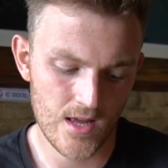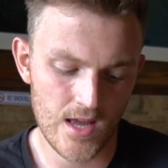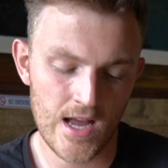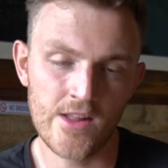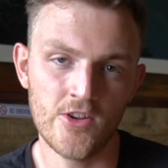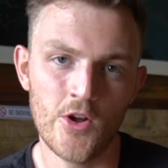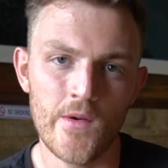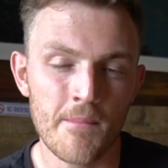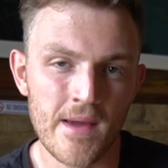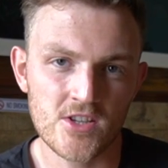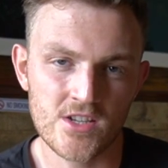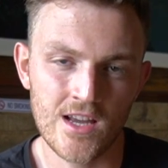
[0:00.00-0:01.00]
and you know, it
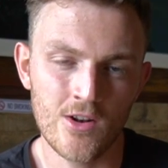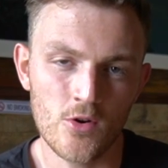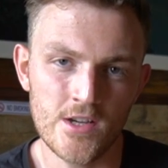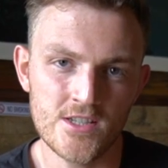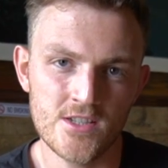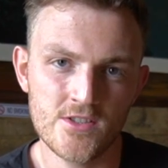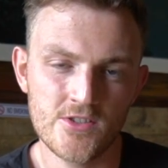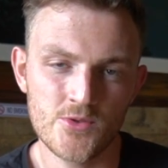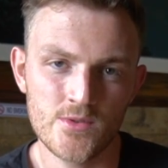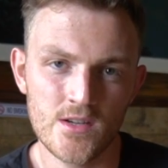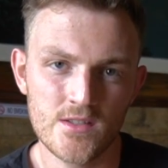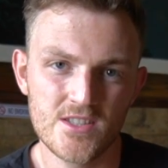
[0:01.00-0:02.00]
makes it a lot easier
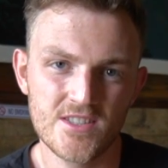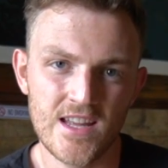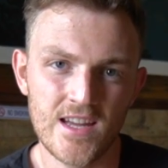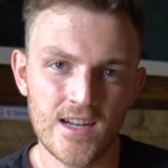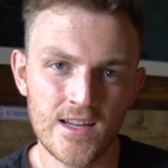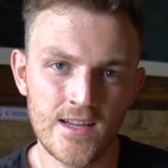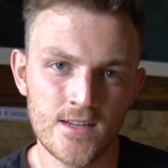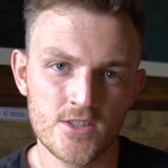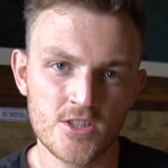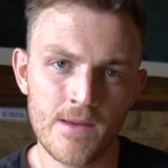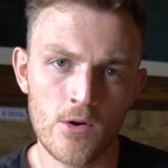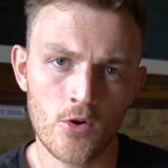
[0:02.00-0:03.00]
to stay clean and
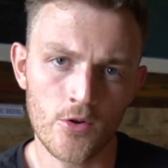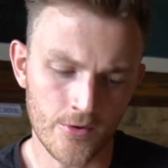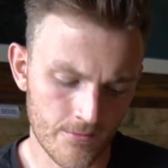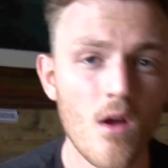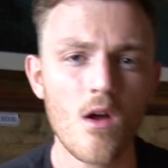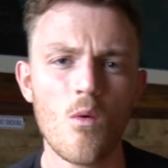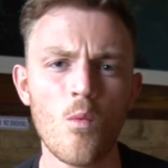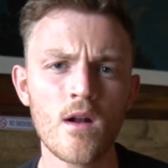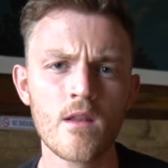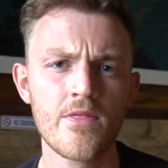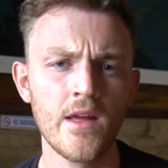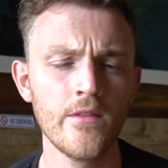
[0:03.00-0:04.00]
smell good.
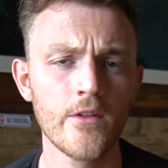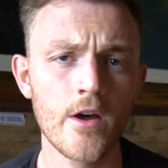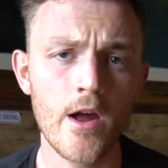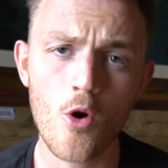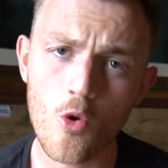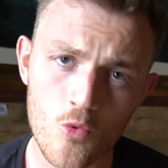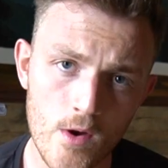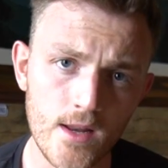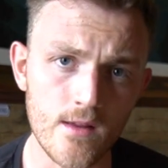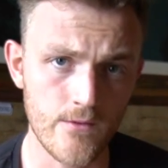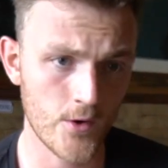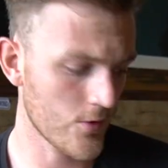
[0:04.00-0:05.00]
One thing that I
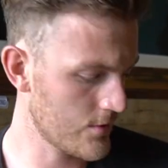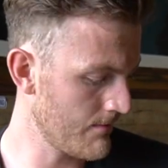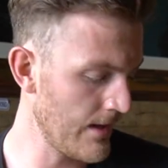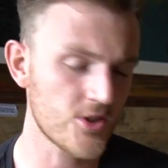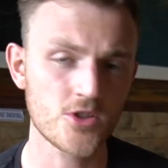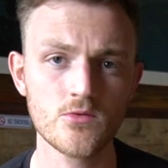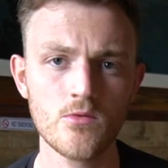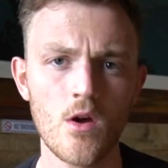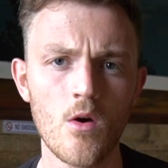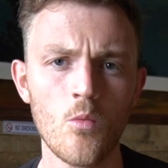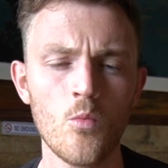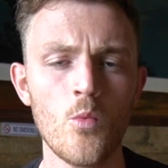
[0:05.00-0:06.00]
already forgot to mention
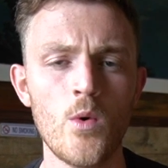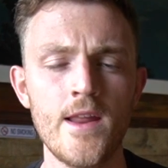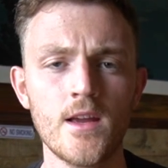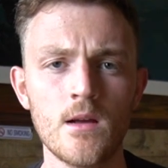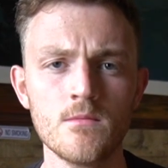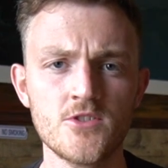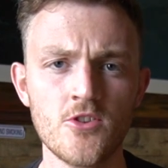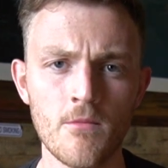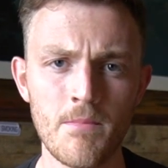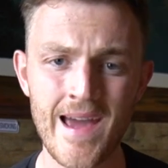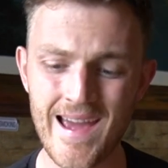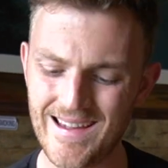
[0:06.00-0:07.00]
when it comes to the
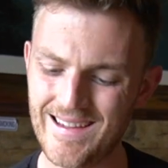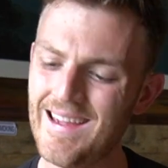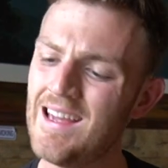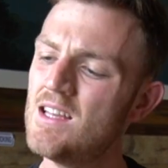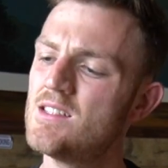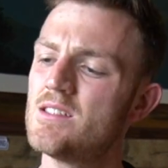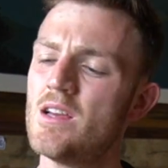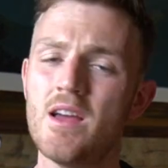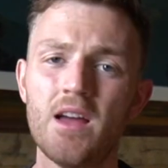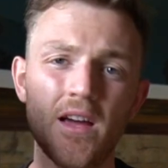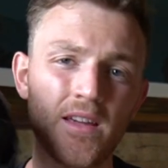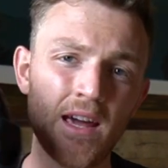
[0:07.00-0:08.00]
bag is
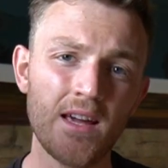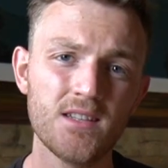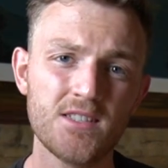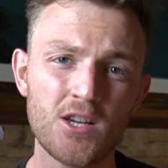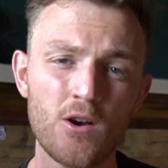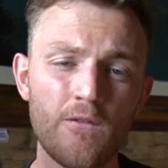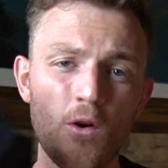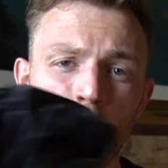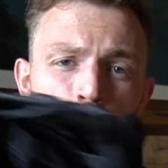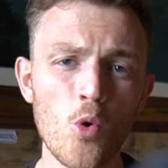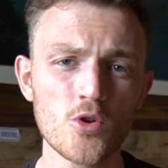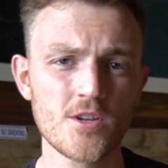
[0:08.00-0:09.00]
get yourself a
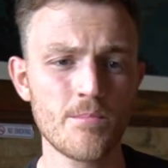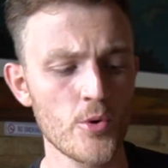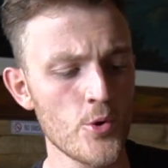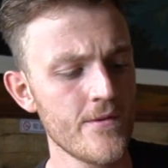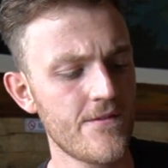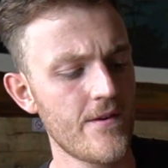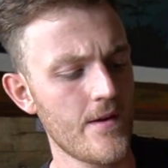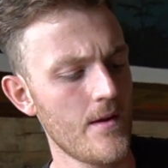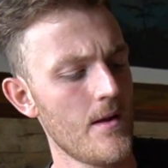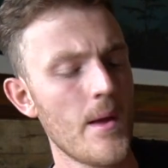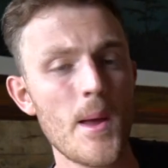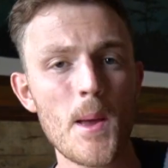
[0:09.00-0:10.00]
waterproof
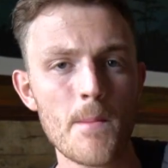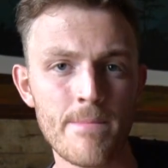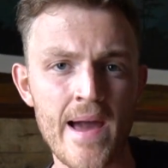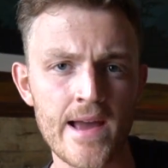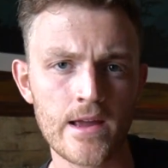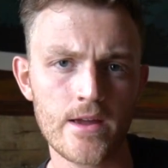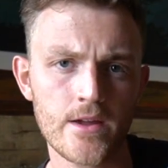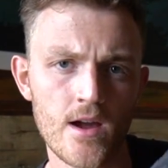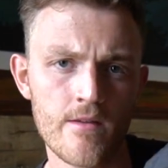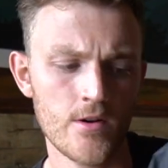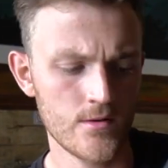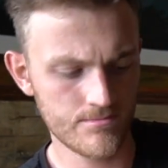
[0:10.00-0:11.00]
bag
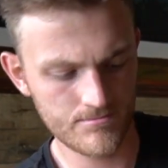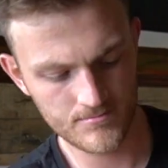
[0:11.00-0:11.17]
cover.